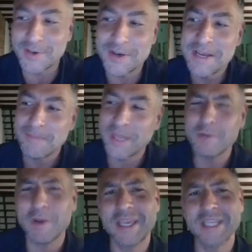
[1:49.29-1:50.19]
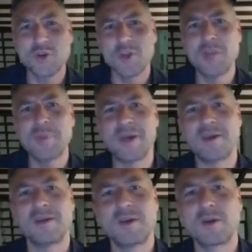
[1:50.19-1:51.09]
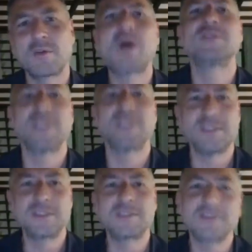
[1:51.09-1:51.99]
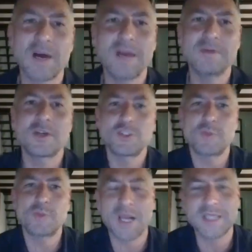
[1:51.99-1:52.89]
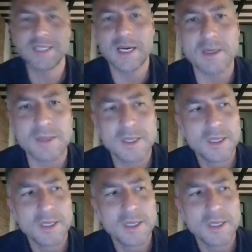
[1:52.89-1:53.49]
So anyway, it gets you a little bit grounded, right? Because you realize that